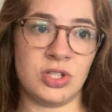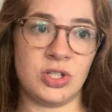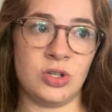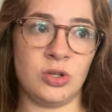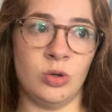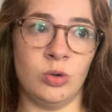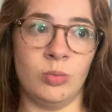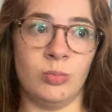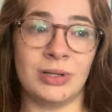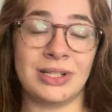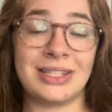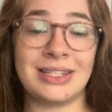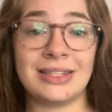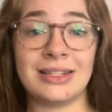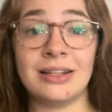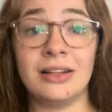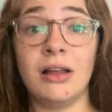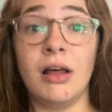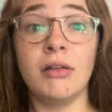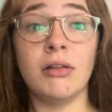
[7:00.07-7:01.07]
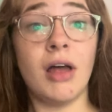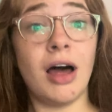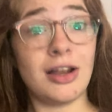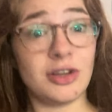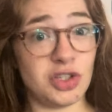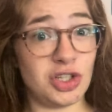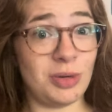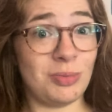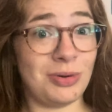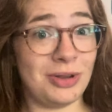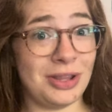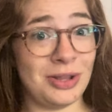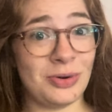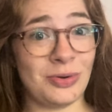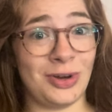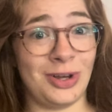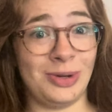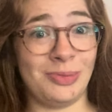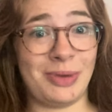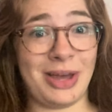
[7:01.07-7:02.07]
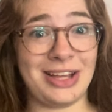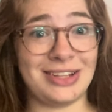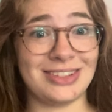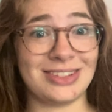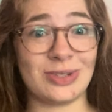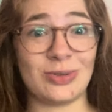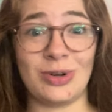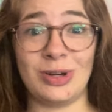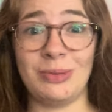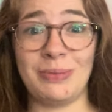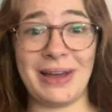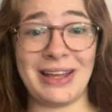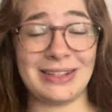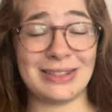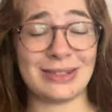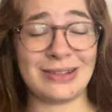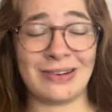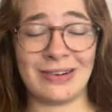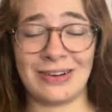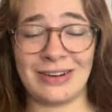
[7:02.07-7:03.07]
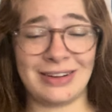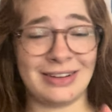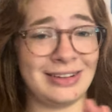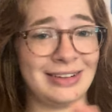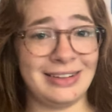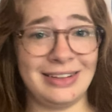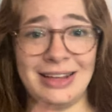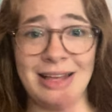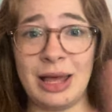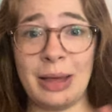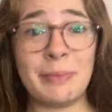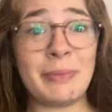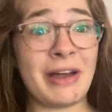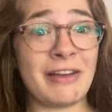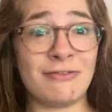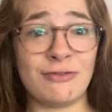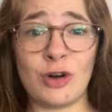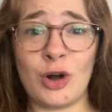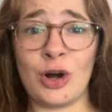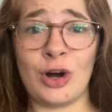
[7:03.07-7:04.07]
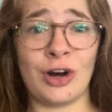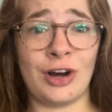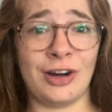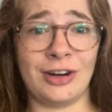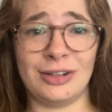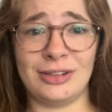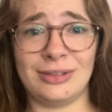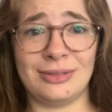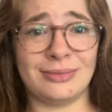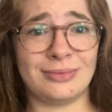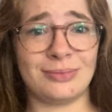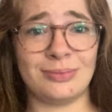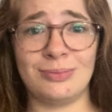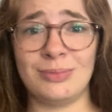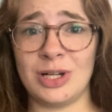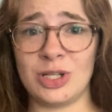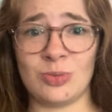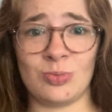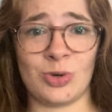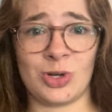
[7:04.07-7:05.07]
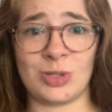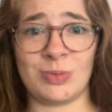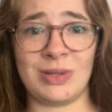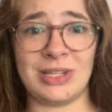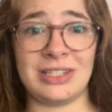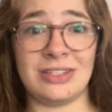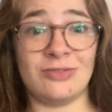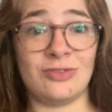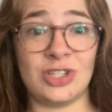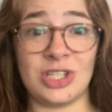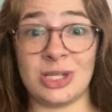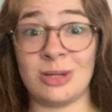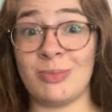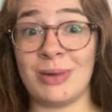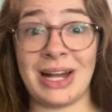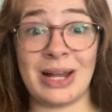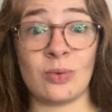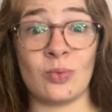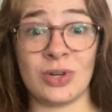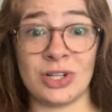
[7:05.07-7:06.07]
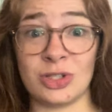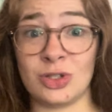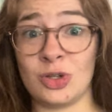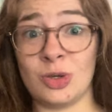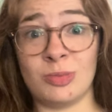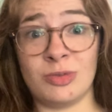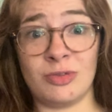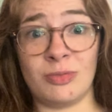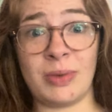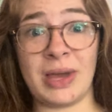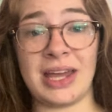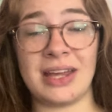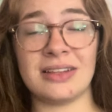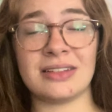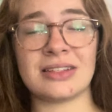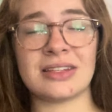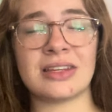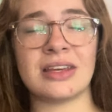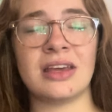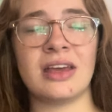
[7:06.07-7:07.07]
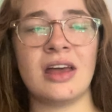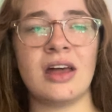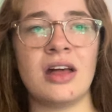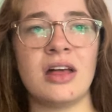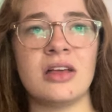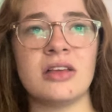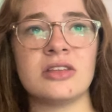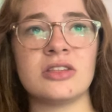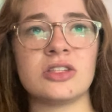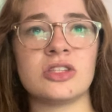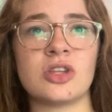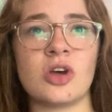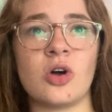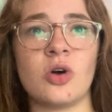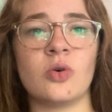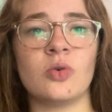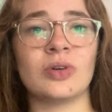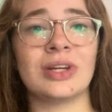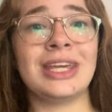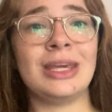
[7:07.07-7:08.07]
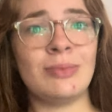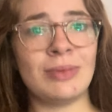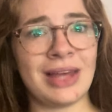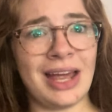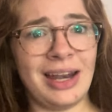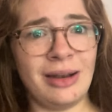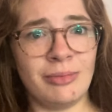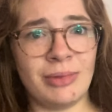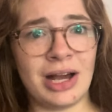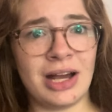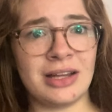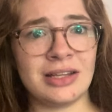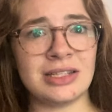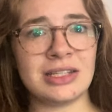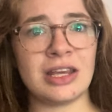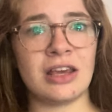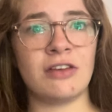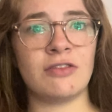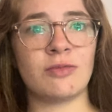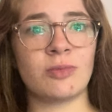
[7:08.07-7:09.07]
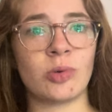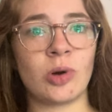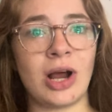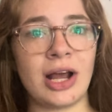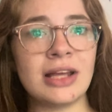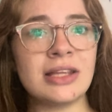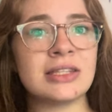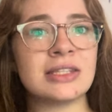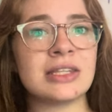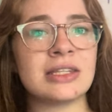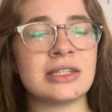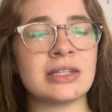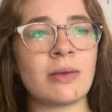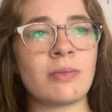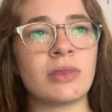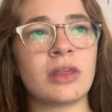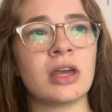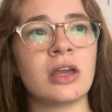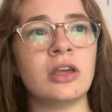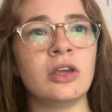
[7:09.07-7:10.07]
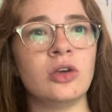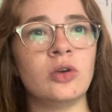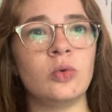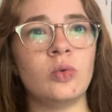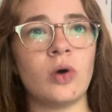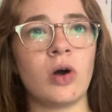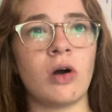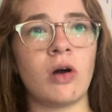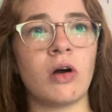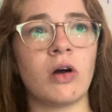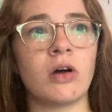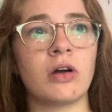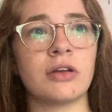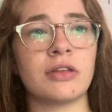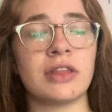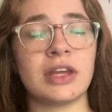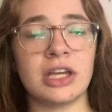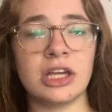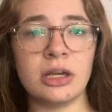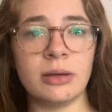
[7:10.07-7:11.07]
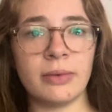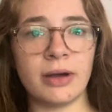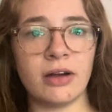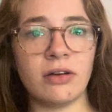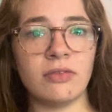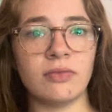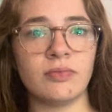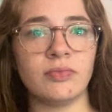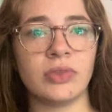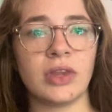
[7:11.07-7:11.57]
two, but still a lot cheaper than oil paints. Oil paints are by far much more expensive just to buy one tube of paint. So keep that in mind. If price is something you are thinking about,